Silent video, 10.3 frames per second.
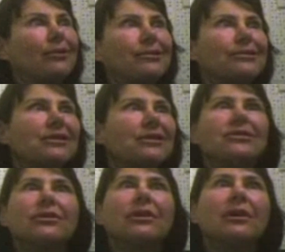and
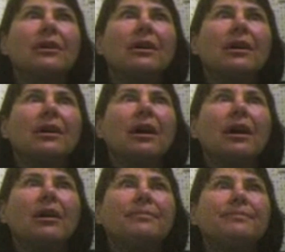sister.
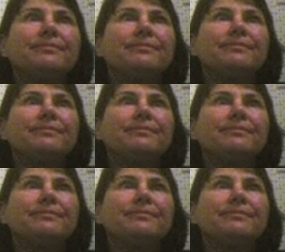And